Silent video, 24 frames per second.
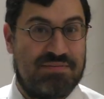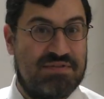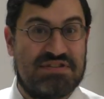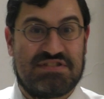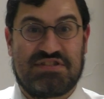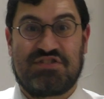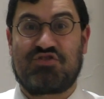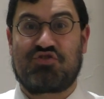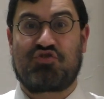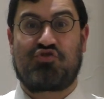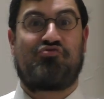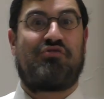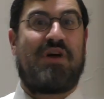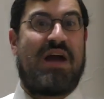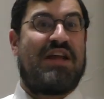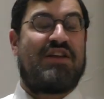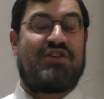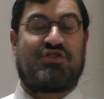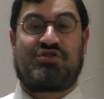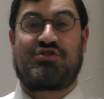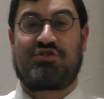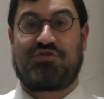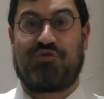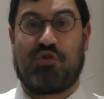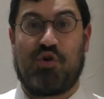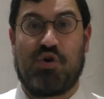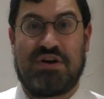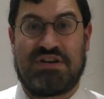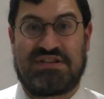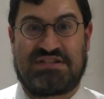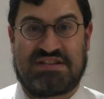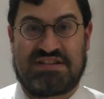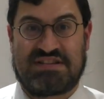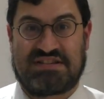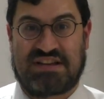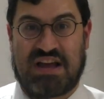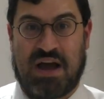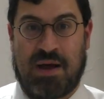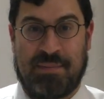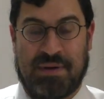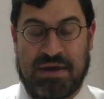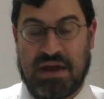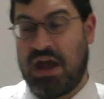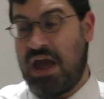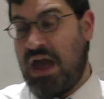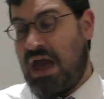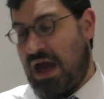This is great. Shavuos is coming.